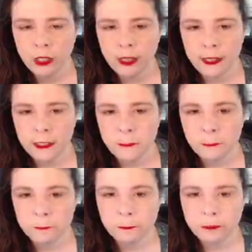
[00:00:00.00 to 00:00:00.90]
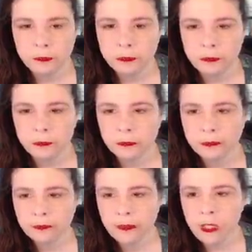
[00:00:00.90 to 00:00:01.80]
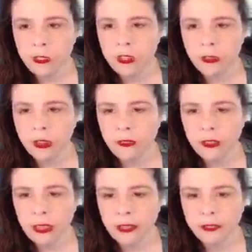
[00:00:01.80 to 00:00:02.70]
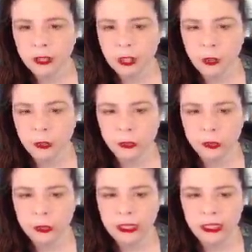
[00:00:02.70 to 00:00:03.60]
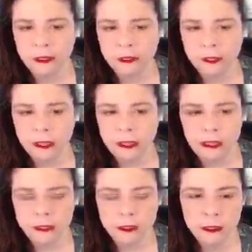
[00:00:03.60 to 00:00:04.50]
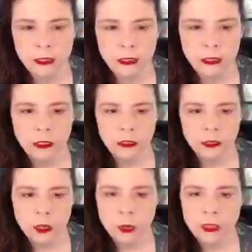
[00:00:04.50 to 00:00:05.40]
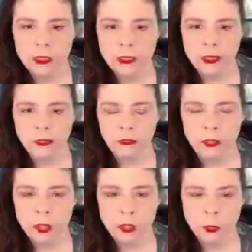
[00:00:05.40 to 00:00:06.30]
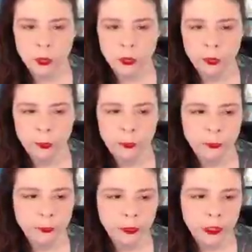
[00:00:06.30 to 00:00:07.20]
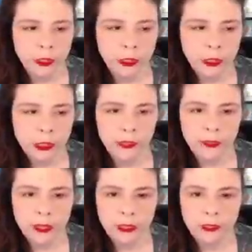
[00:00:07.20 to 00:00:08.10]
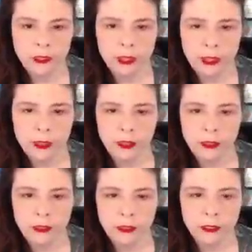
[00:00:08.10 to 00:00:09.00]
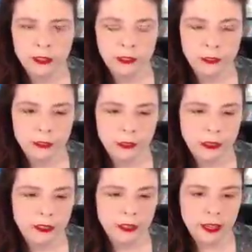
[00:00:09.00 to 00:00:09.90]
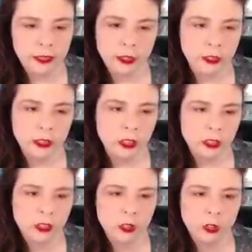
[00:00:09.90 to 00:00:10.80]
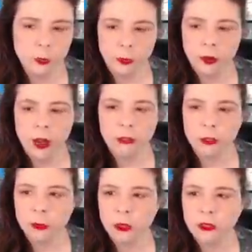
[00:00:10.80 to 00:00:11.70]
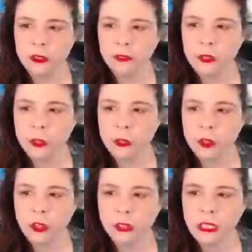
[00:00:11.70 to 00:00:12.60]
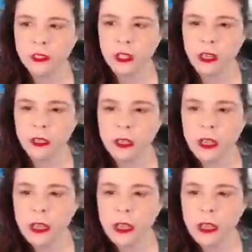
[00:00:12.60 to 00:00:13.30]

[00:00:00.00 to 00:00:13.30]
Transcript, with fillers: Um, you don't even have to go through it and fight it. Go into that first room, and then uh, I'll. It's actually just super profitable if you do it all day long.